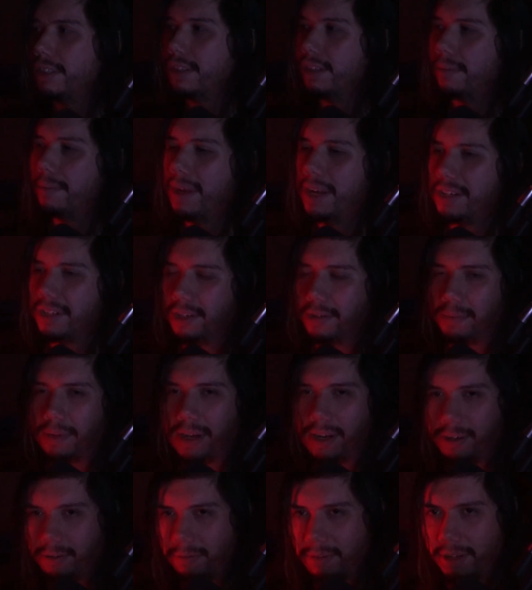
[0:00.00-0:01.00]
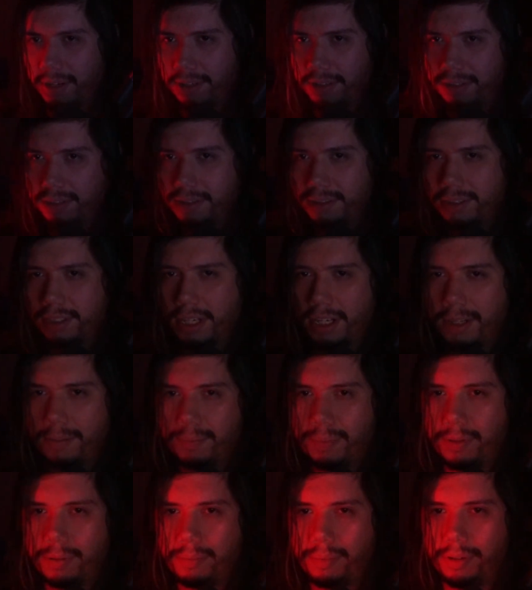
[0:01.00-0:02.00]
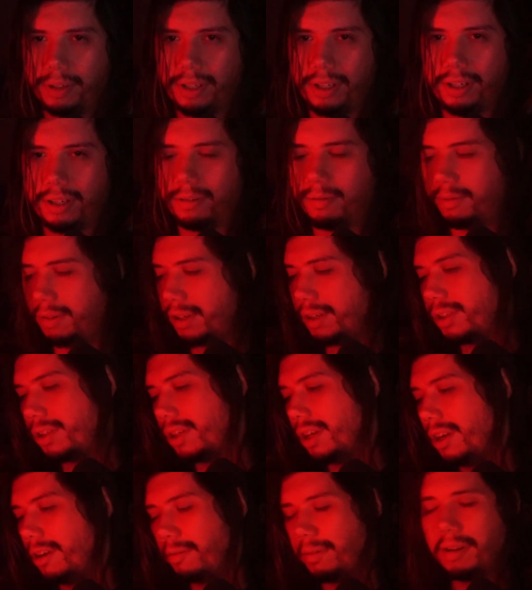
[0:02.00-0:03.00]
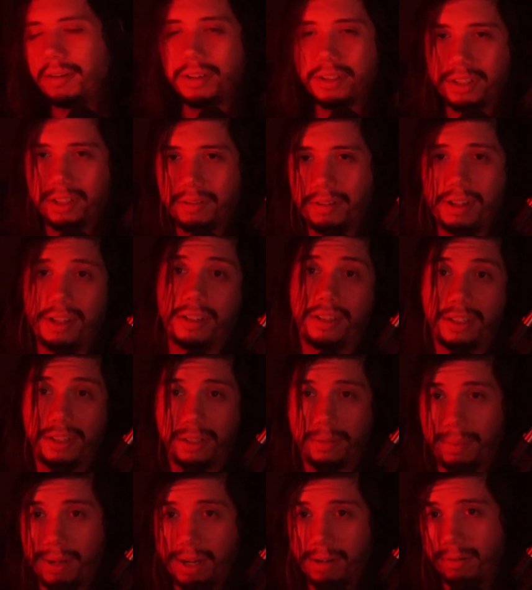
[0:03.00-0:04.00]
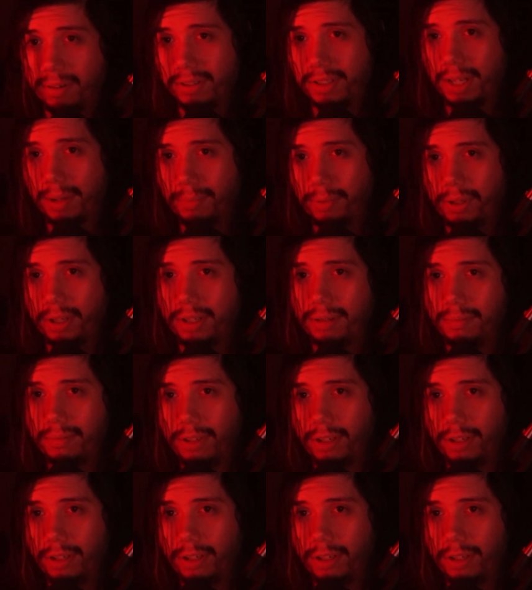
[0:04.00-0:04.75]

Imagine a Padawan type blade, which realistically this is a Padawan type blade,